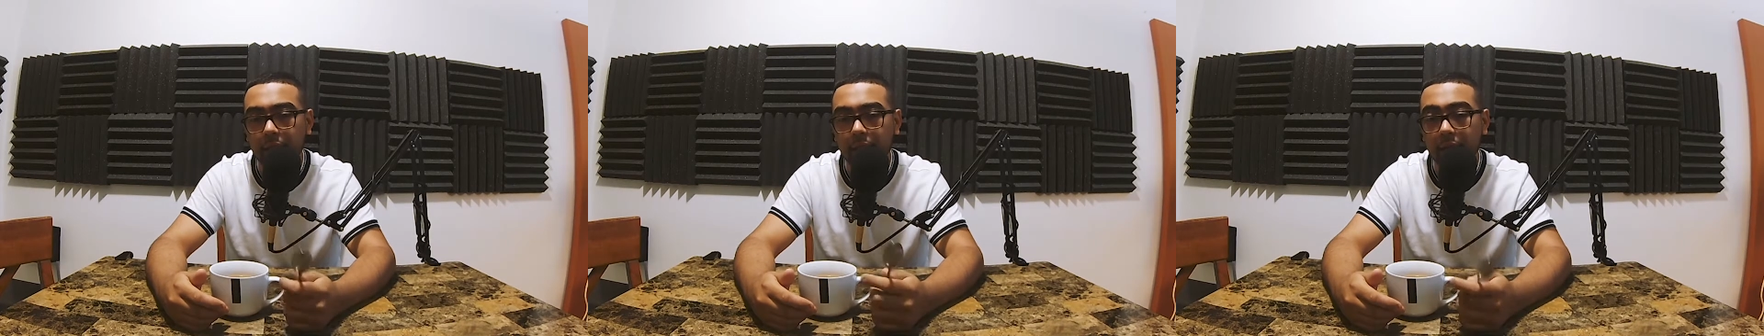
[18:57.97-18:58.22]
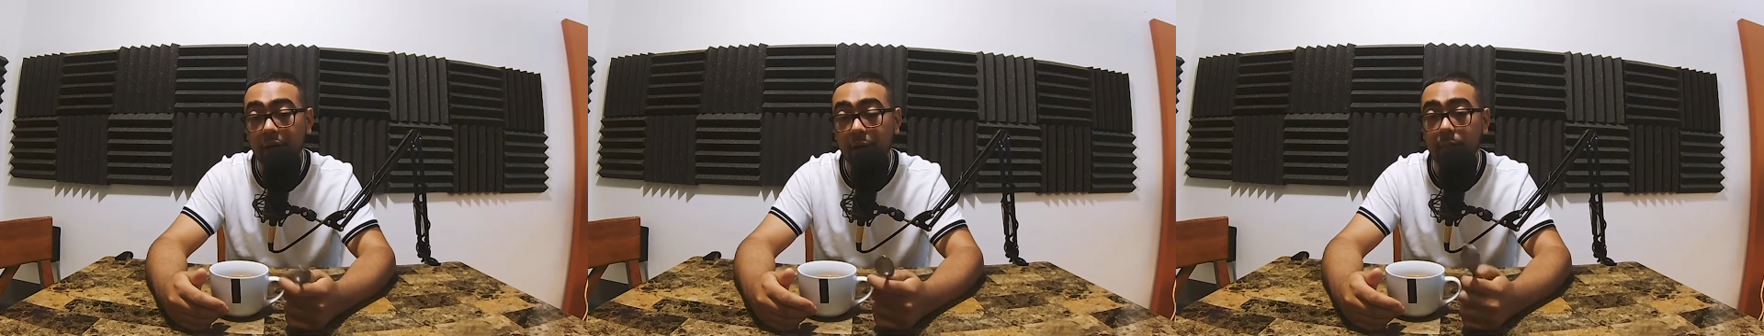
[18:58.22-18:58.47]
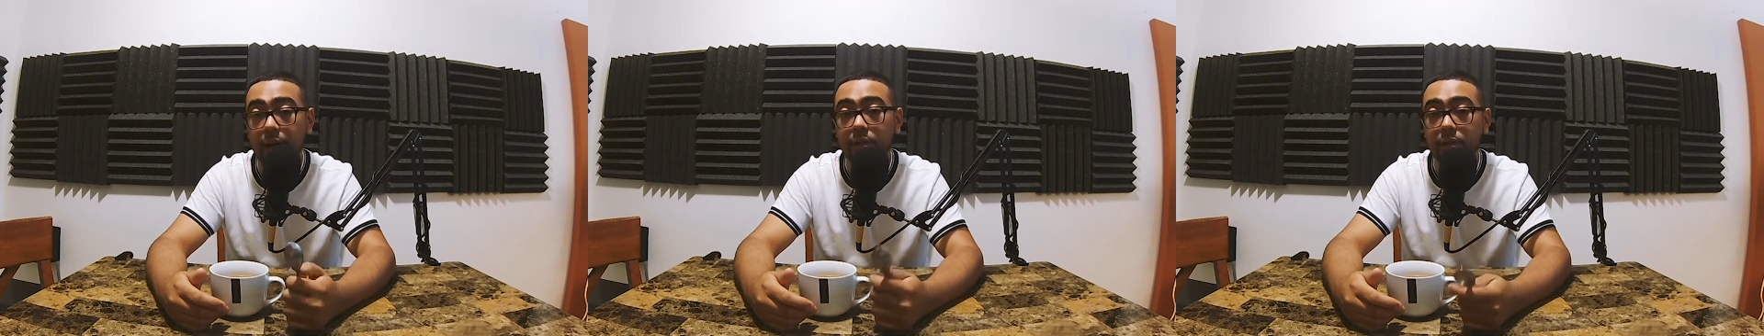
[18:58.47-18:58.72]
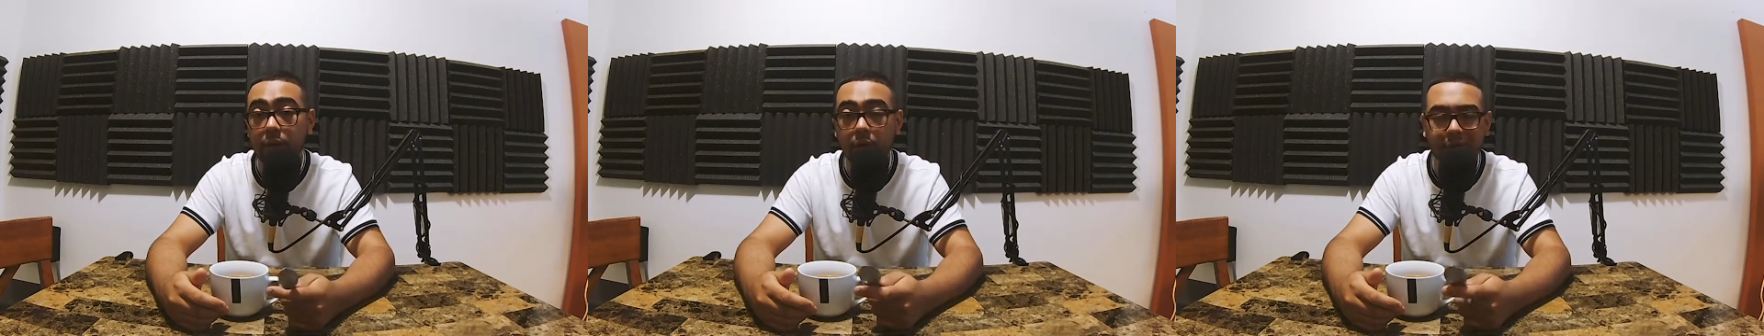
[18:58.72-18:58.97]
I think I
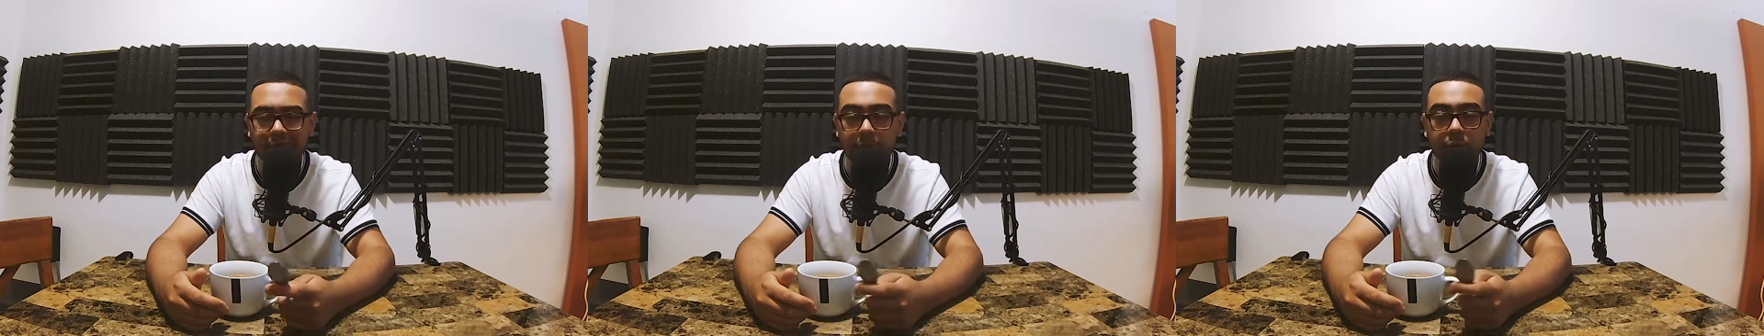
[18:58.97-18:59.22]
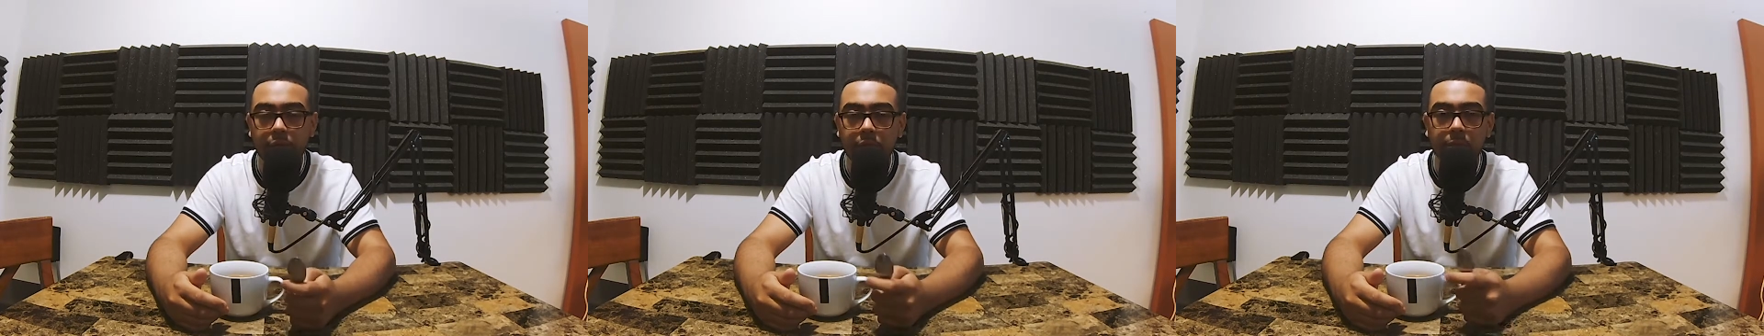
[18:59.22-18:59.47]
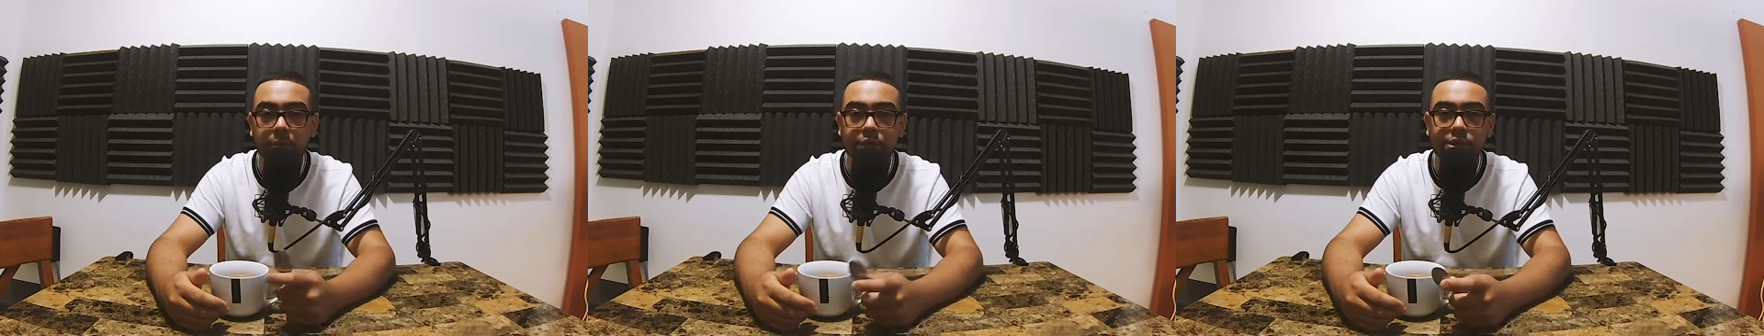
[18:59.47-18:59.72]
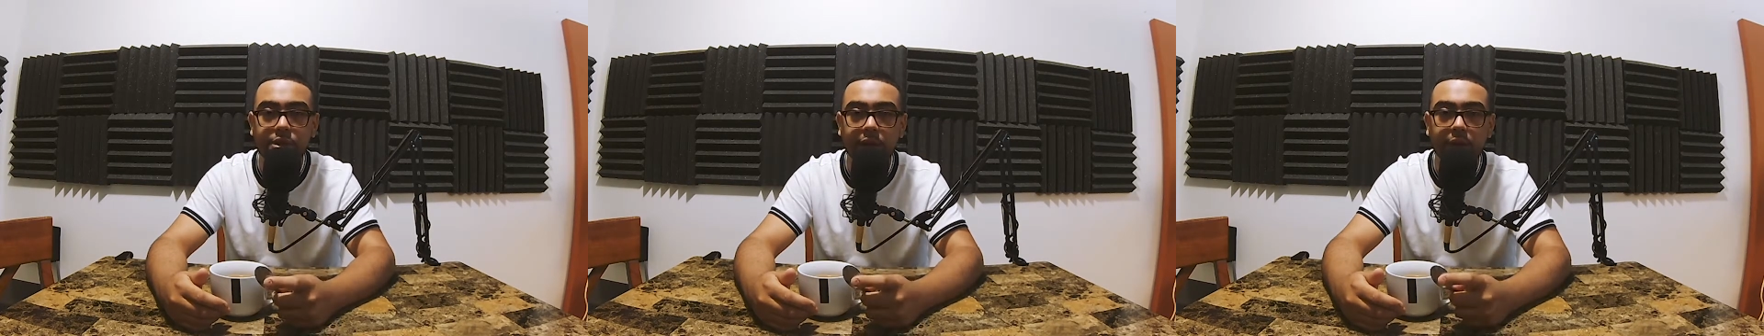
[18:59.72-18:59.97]
passed out because I don't remember
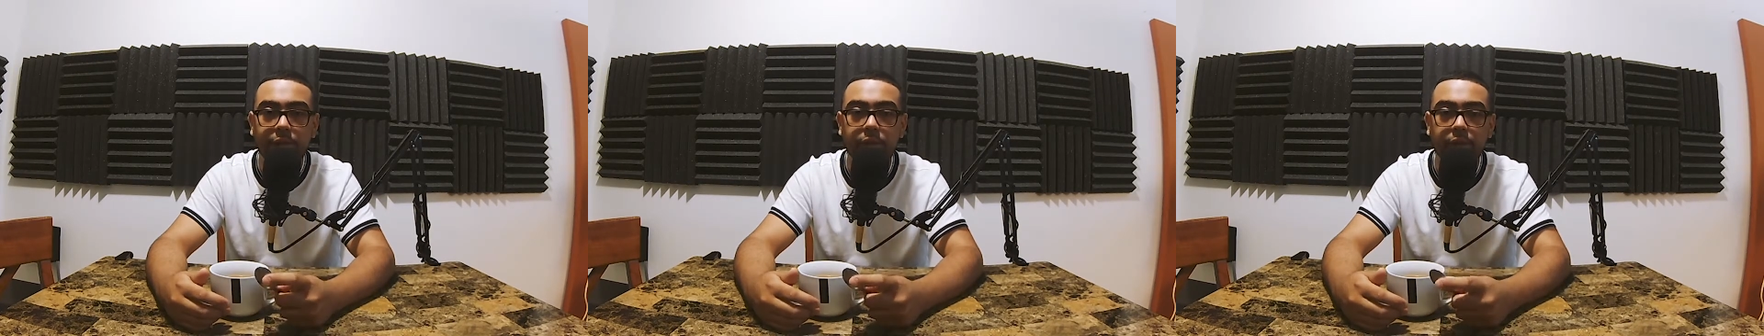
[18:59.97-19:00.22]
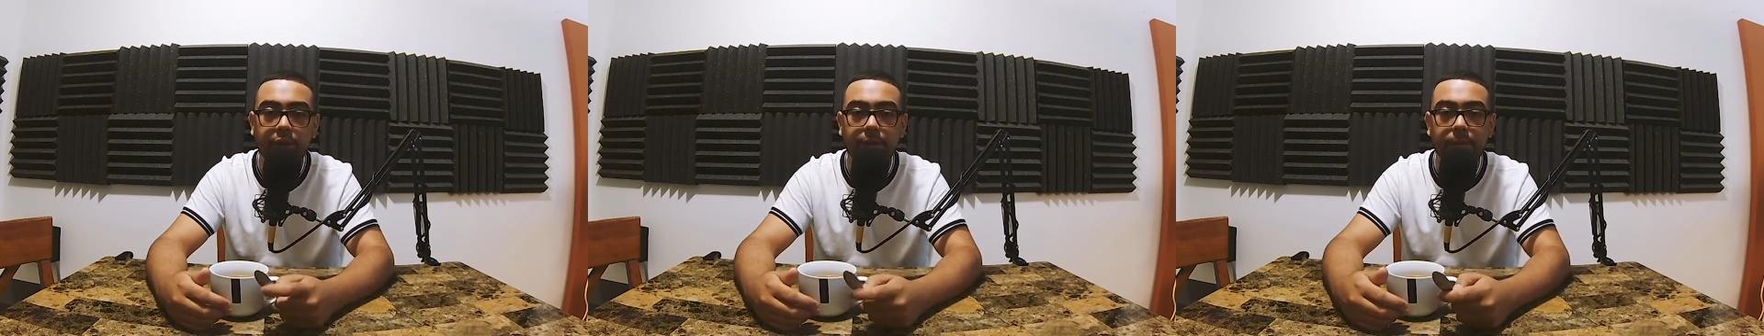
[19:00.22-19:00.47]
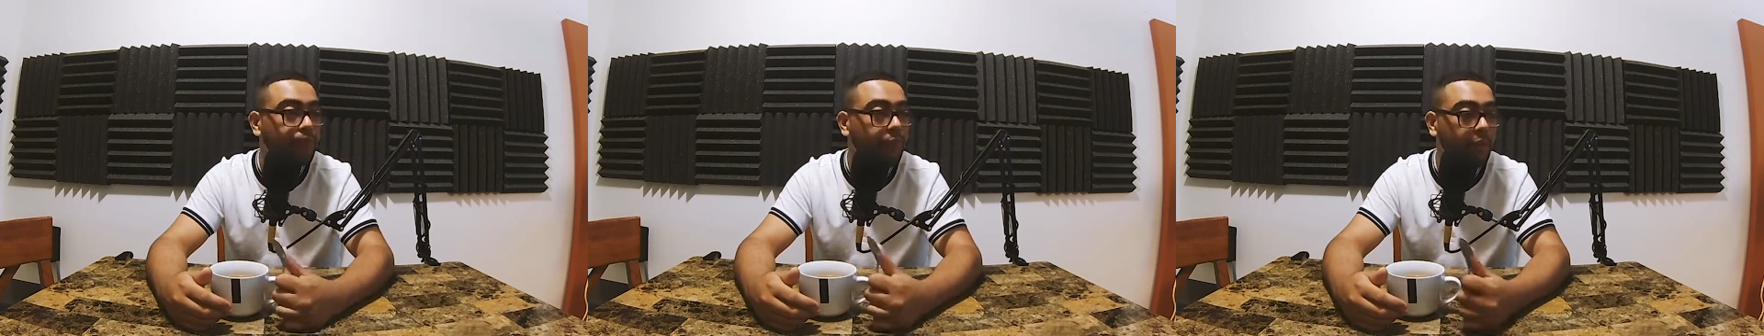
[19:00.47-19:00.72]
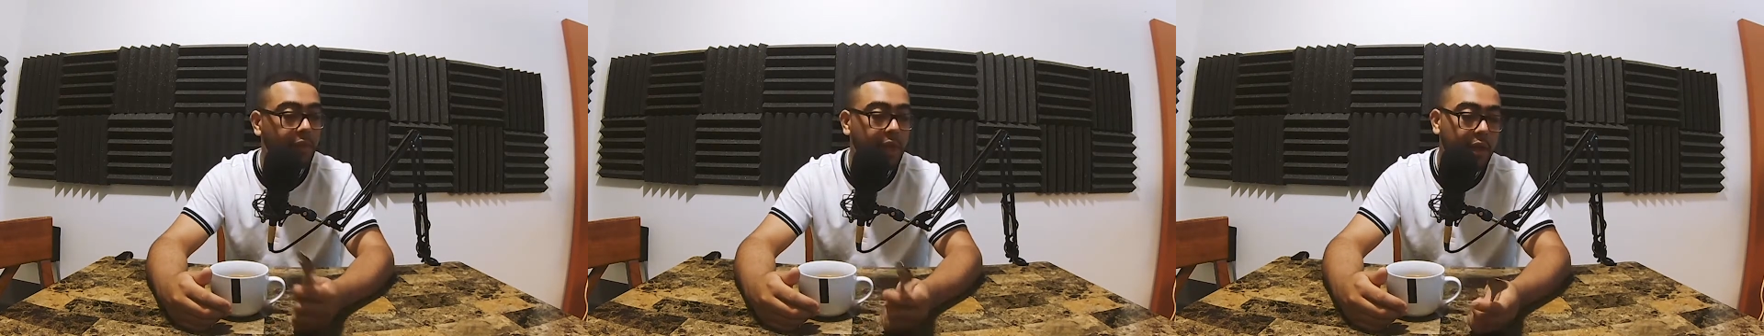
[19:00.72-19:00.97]
shit after that.
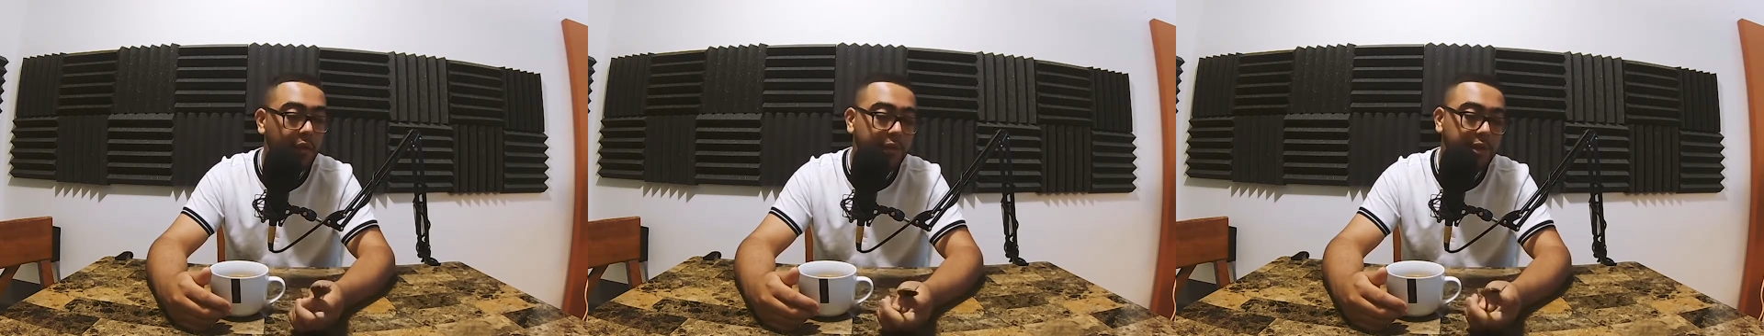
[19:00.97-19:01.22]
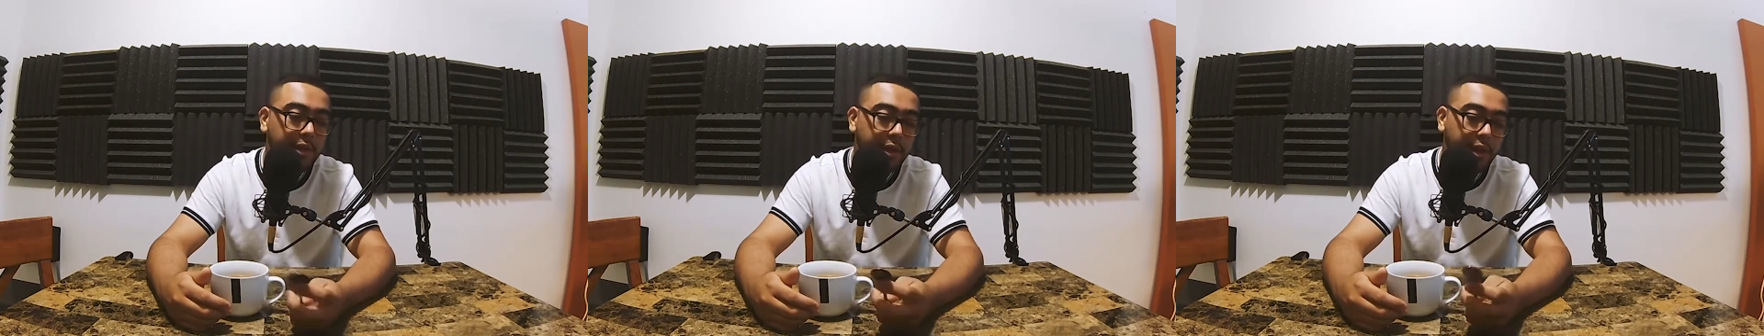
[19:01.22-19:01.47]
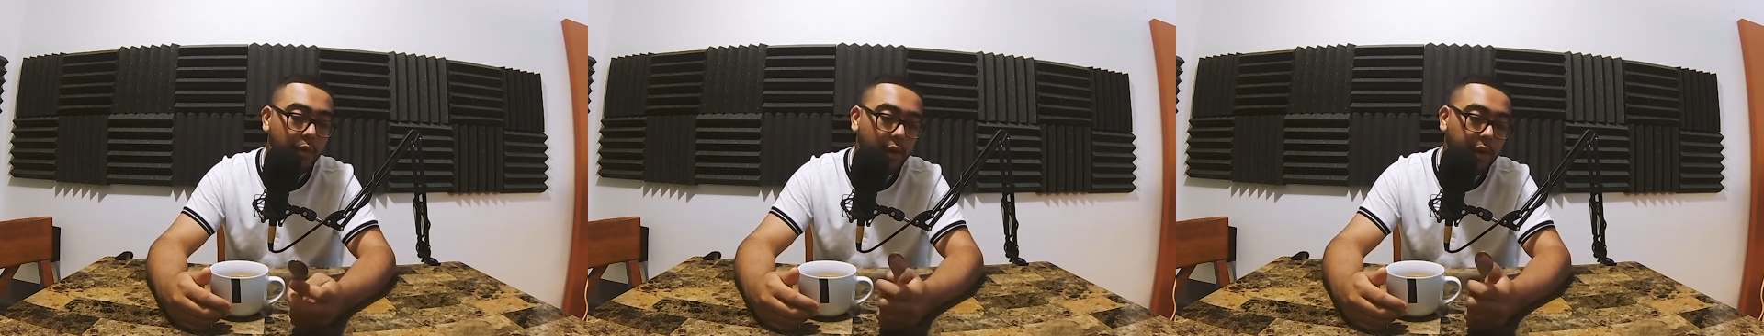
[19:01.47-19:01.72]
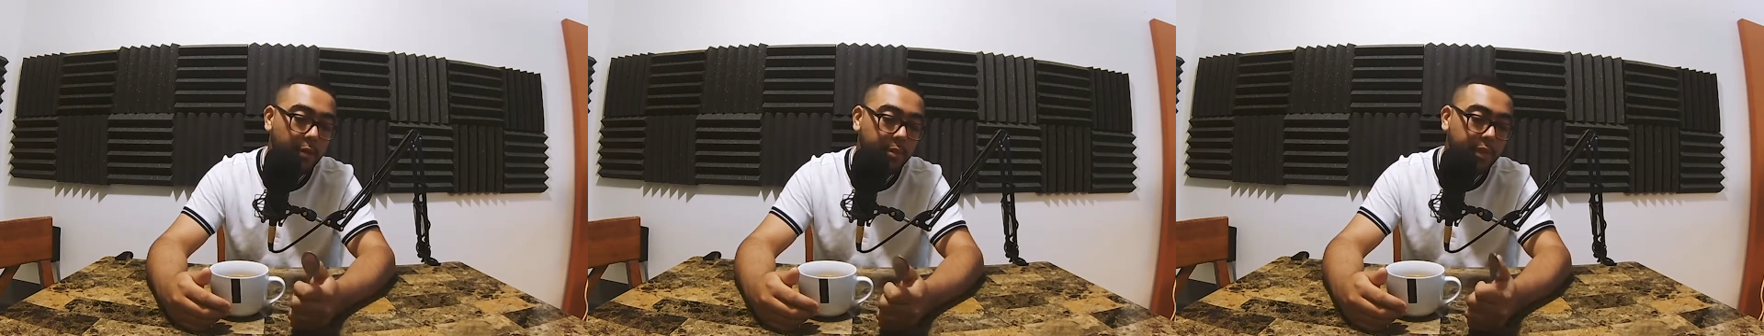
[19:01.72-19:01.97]
And then all of a sudden, I
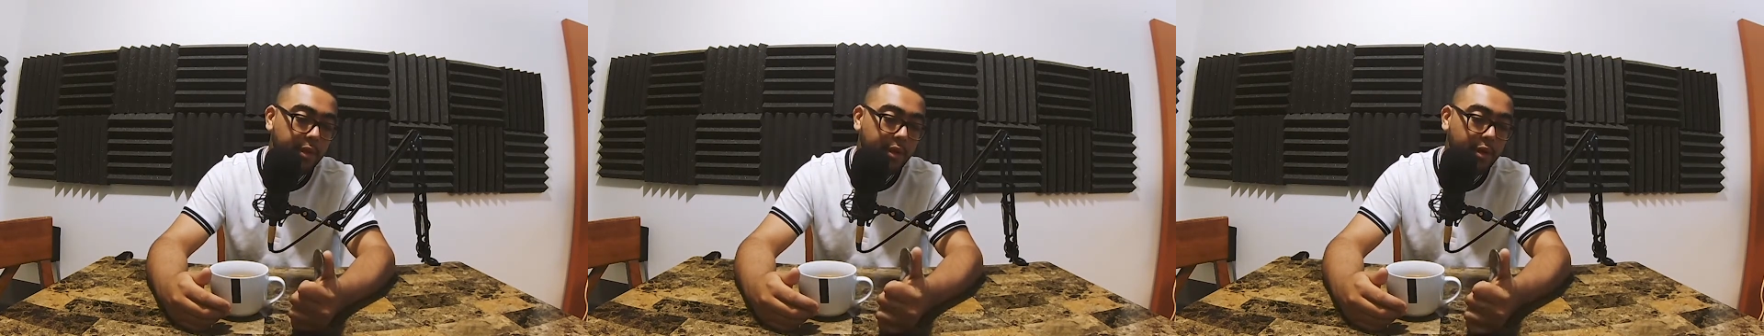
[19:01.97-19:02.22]
wake up at the